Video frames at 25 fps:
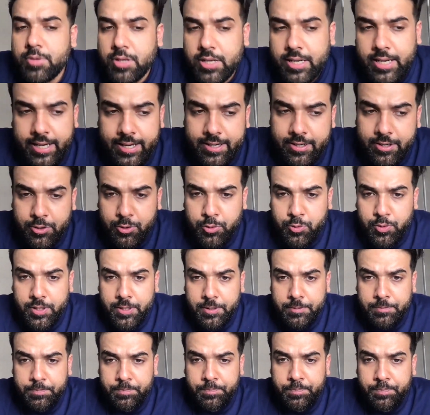related to it.
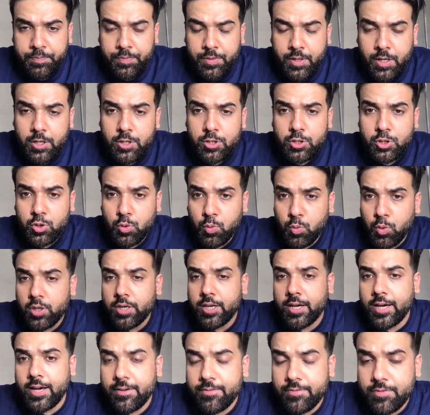So what
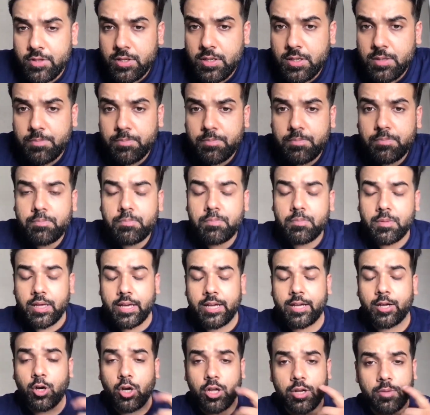have the
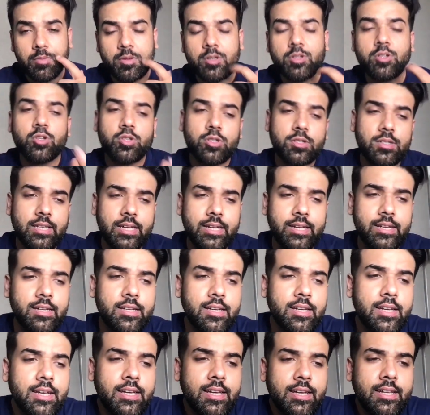economists said?
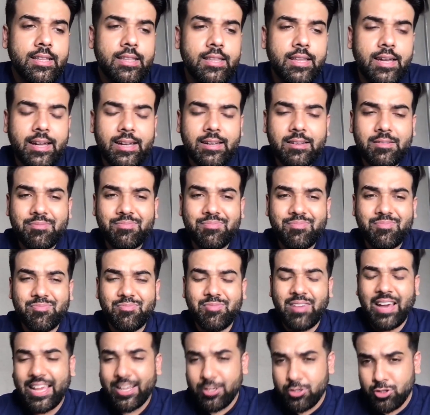That
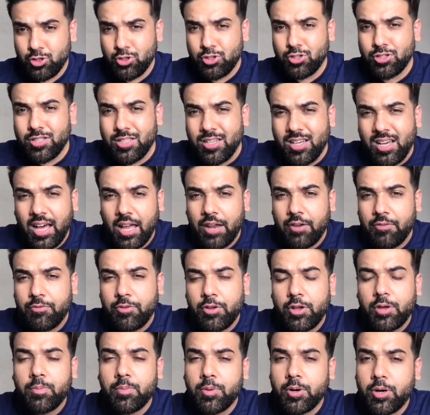why should the
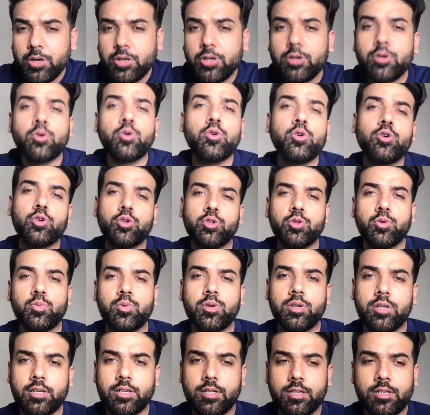unfair burden go to the
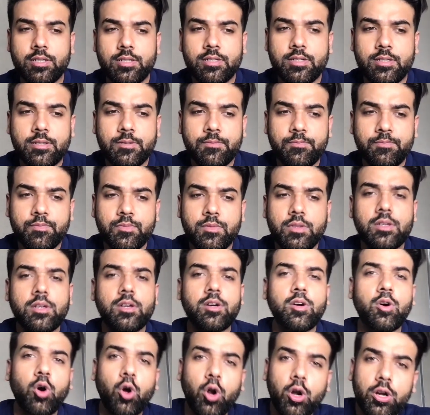workers?
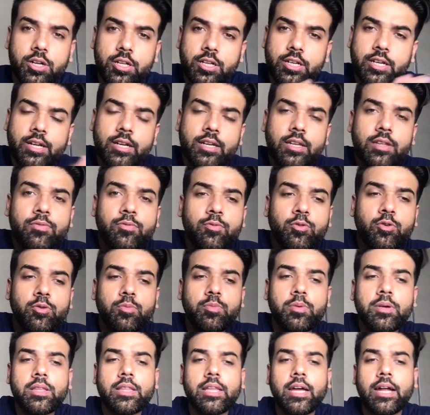Alternative could
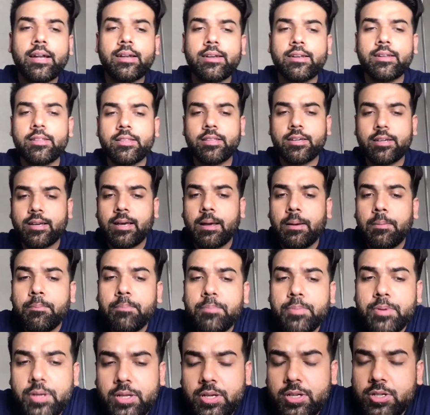be that the
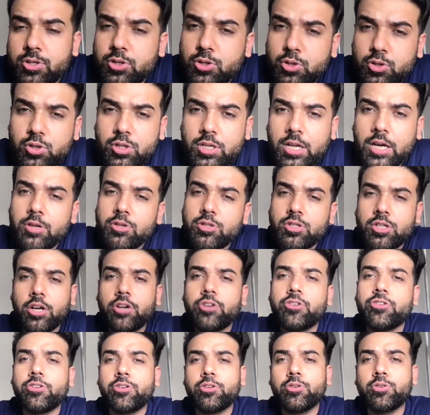companies should now
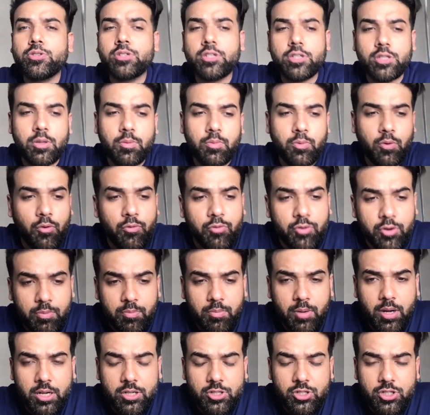start reducing their profit
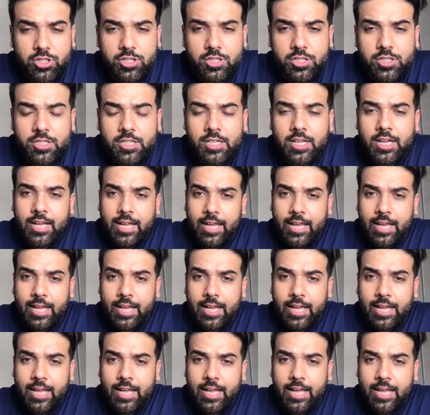margins,